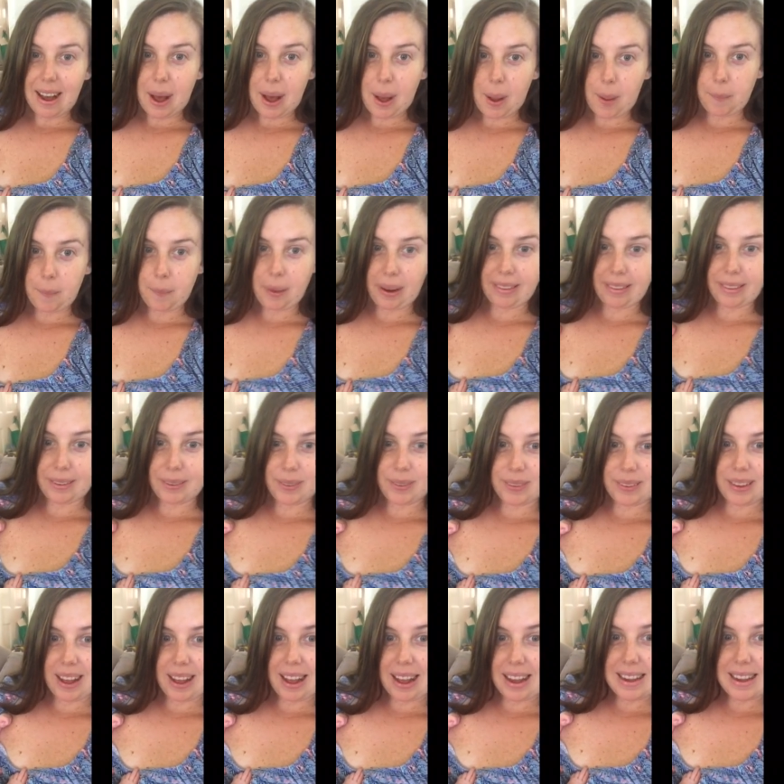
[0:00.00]
Uh, my little
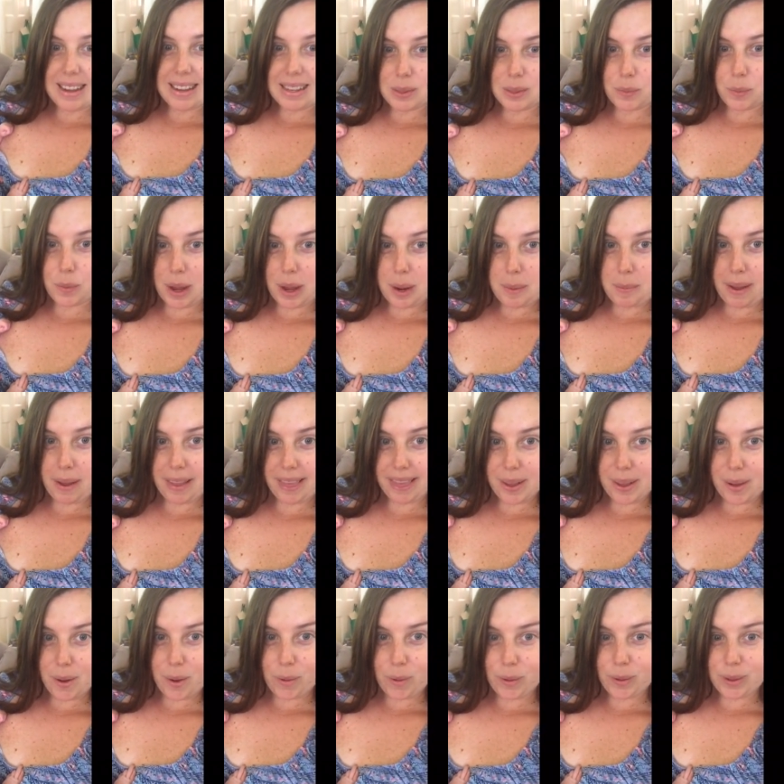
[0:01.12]
guy is one month
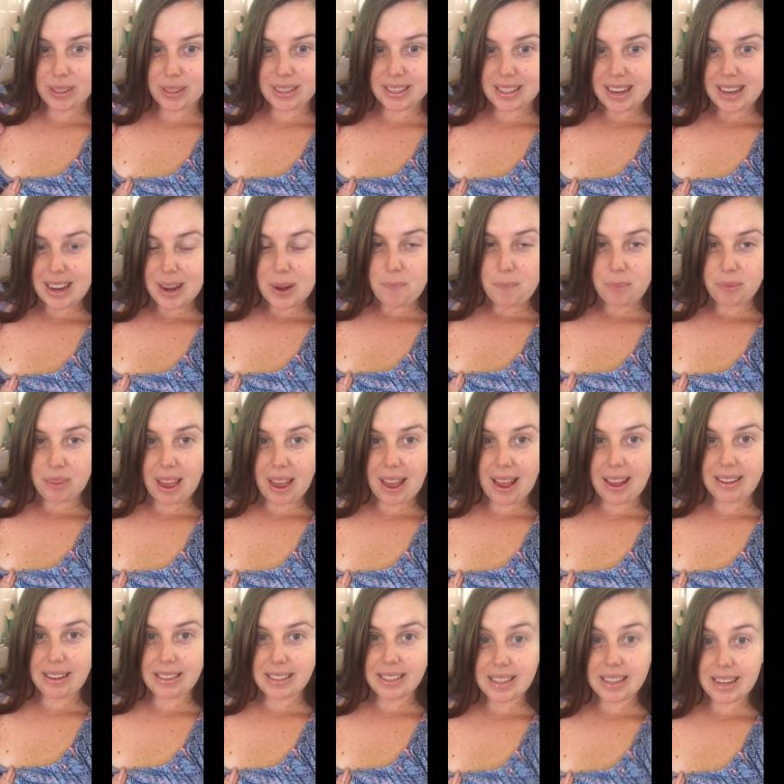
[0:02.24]
old,
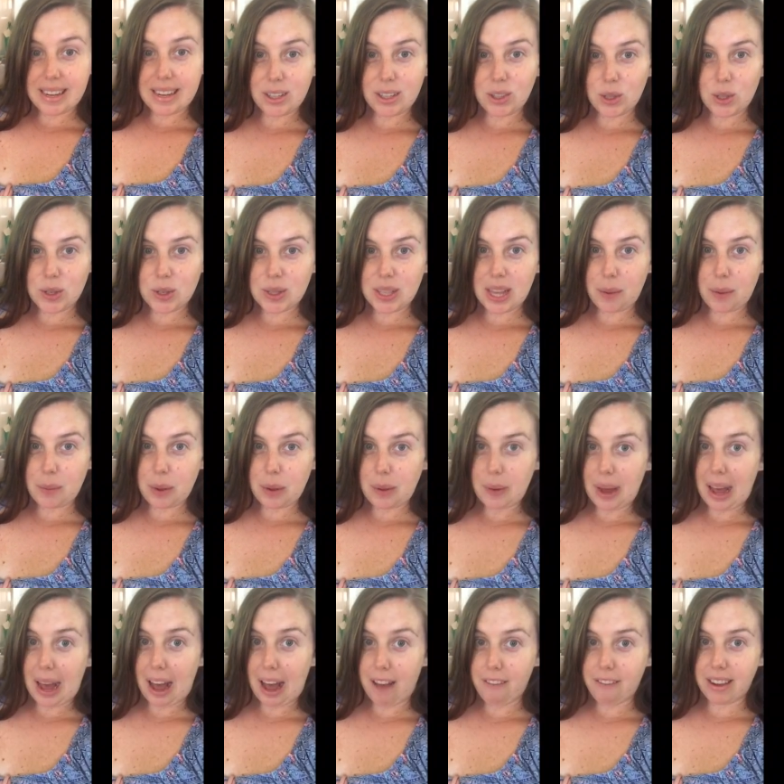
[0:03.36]
and the issues that we were
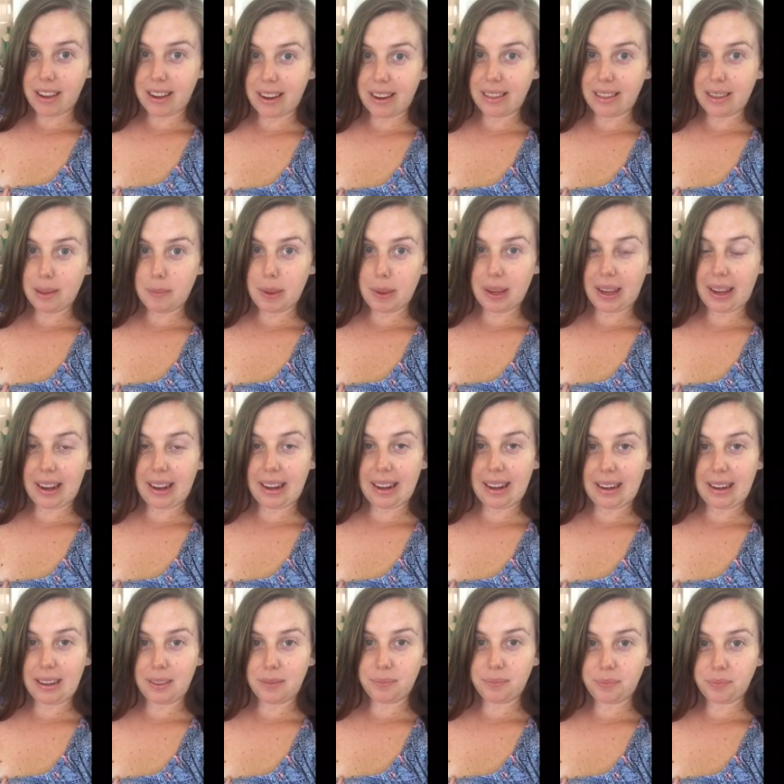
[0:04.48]
having in the
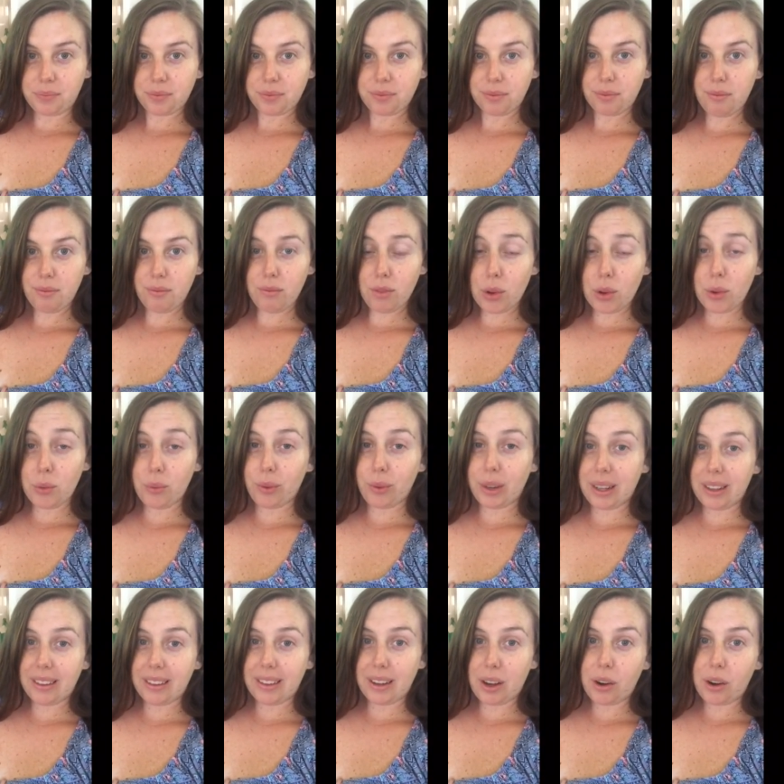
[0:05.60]
beginning
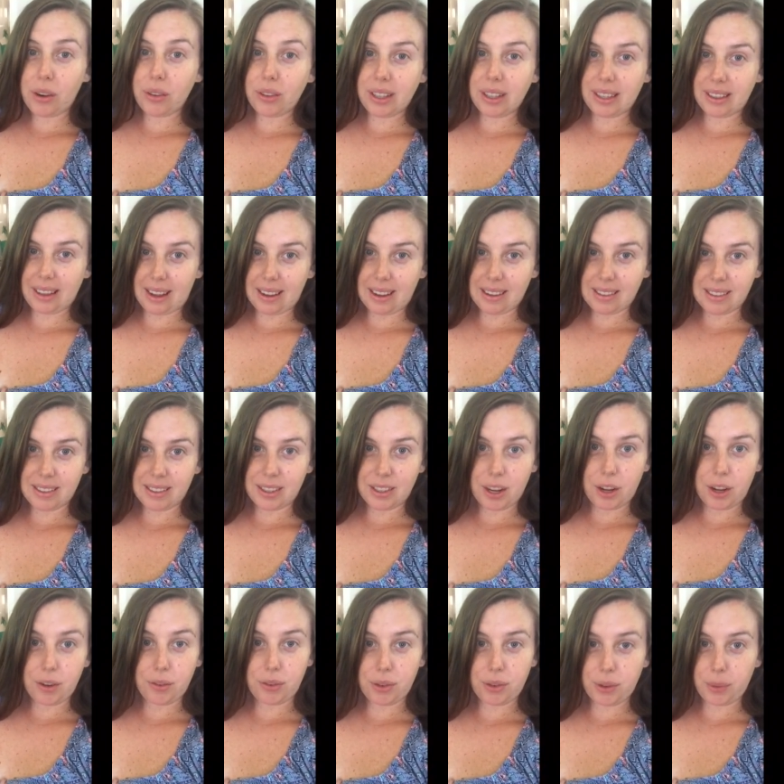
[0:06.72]
really only lasted
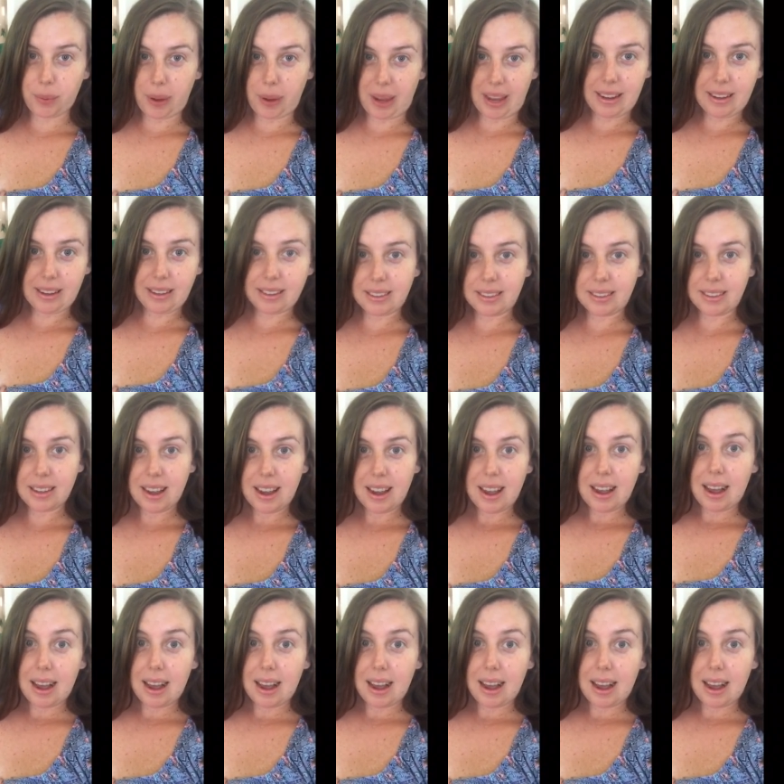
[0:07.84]
a few weeks.